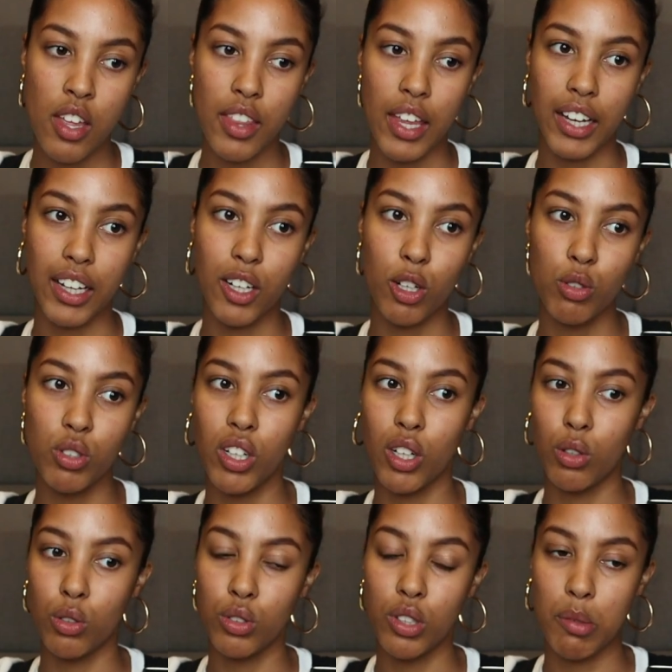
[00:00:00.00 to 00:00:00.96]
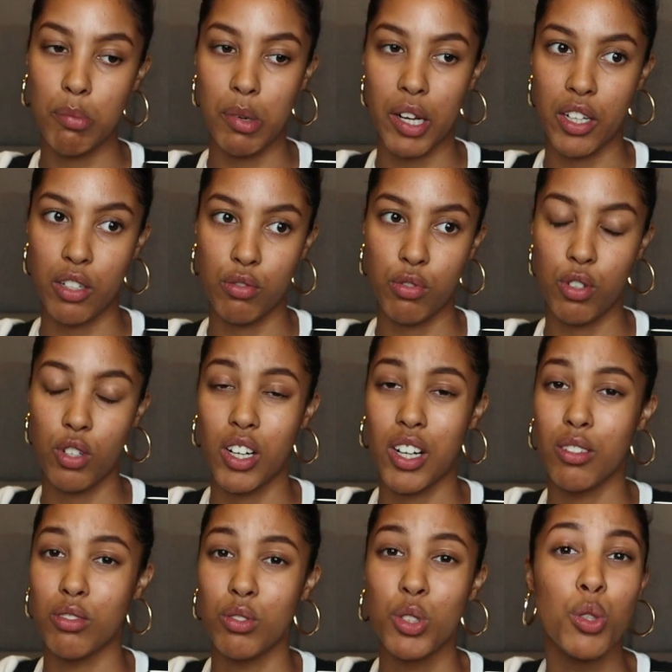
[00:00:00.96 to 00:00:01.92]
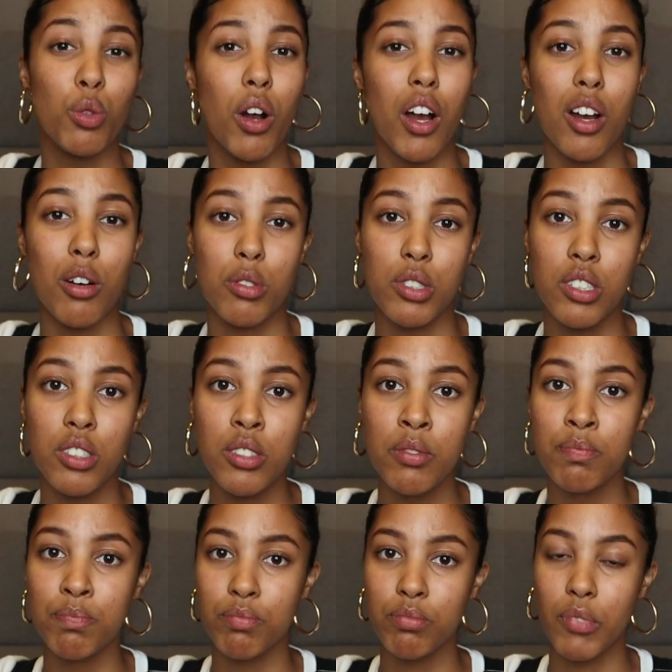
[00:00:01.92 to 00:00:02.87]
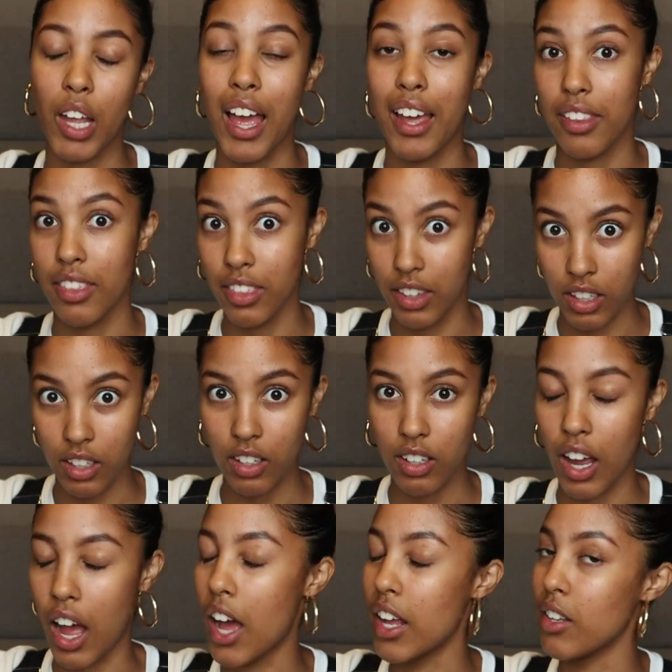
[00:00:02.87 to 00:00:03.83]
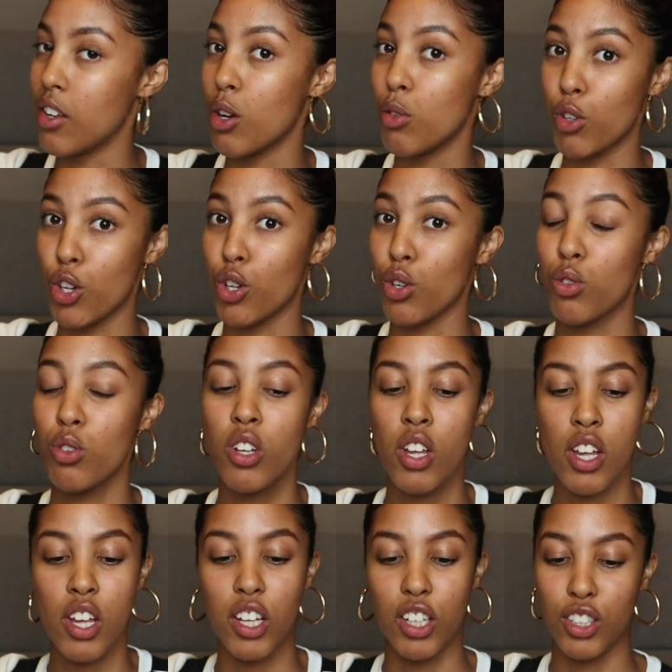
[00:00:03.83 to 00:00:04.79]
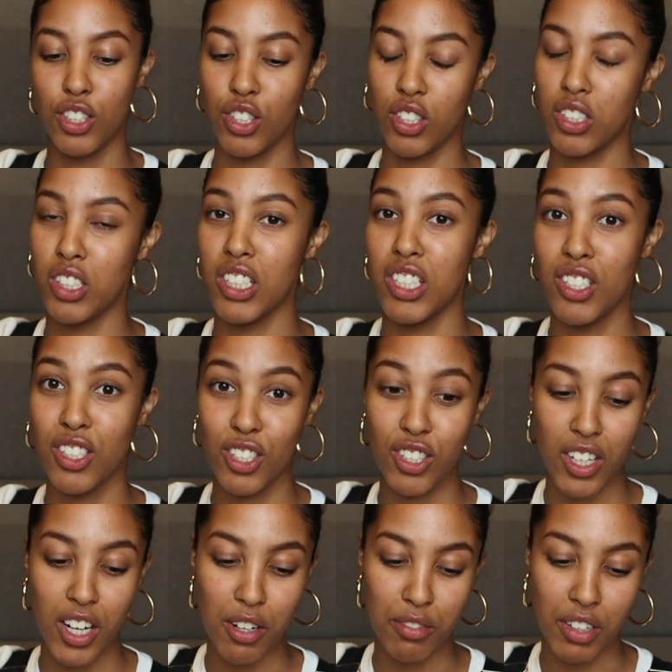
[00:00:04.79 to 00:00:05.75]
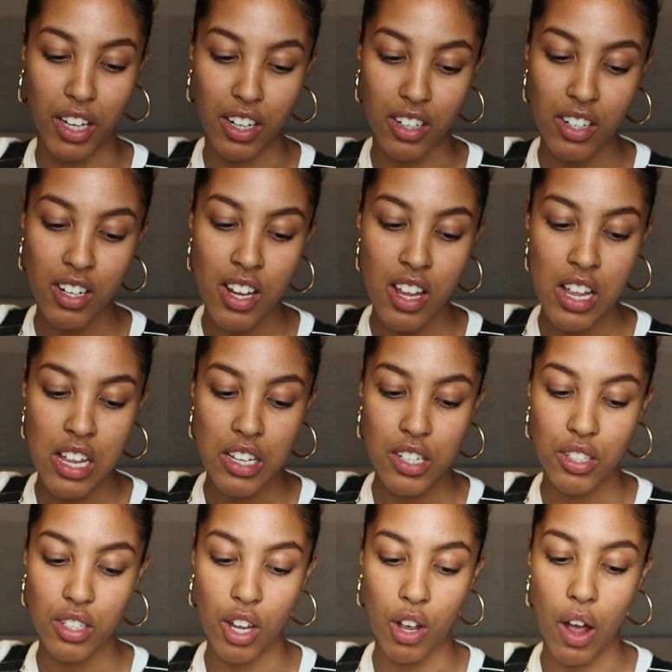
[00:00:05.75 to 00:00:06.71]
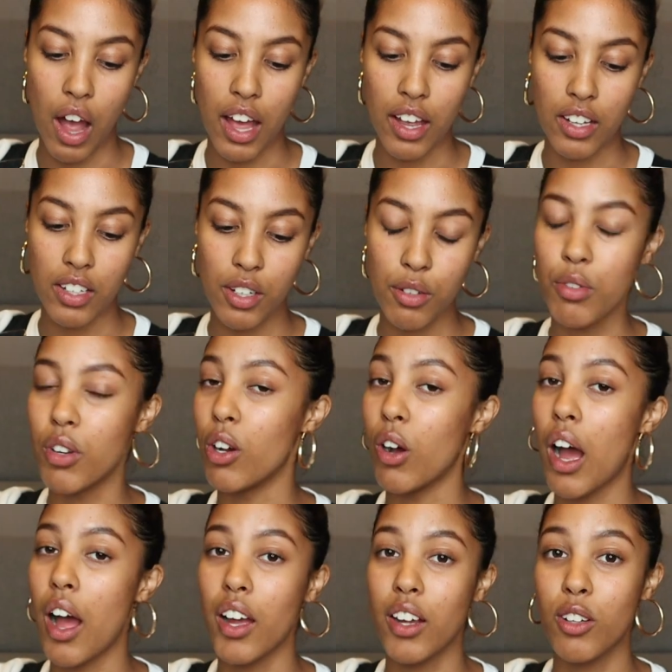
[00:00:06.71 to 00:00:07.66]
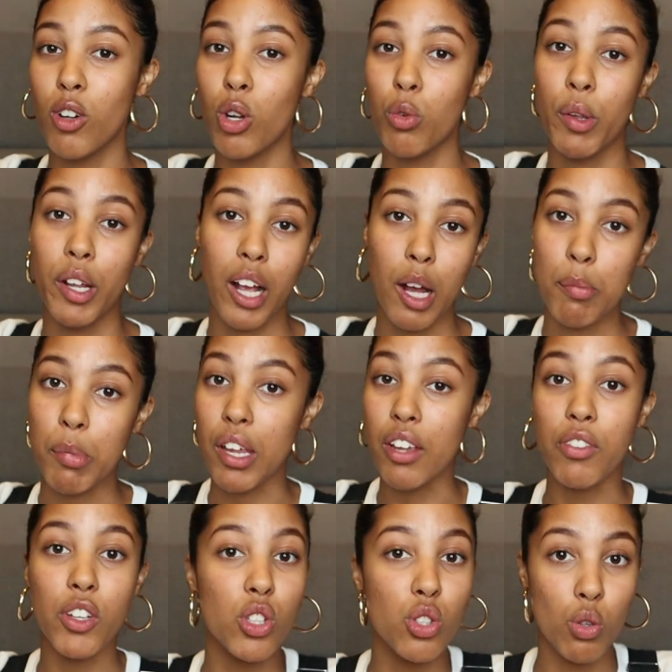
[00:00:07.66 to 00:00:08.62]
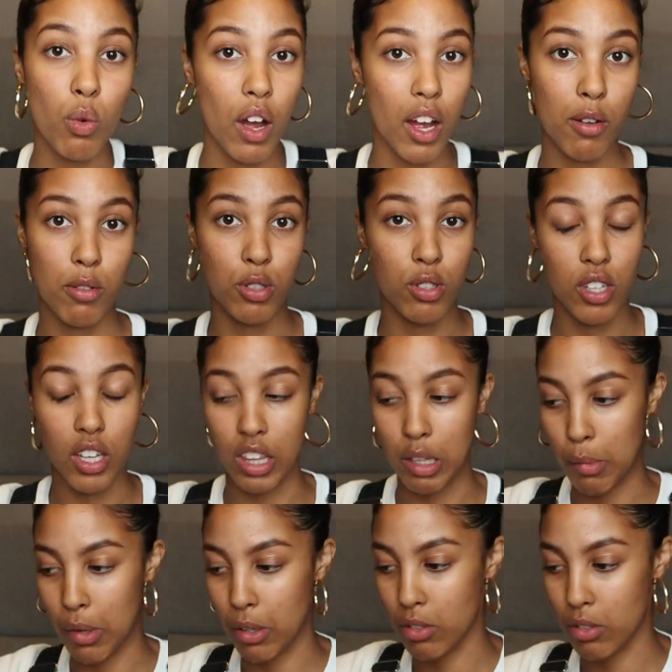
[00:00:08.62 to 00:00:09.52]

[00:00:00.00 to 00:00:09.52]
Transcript: they can only hold their bladder for around 2 hours. I think, I don't know. It's just research that I've done. So I don't know. I can't wake up every 2 hours to take them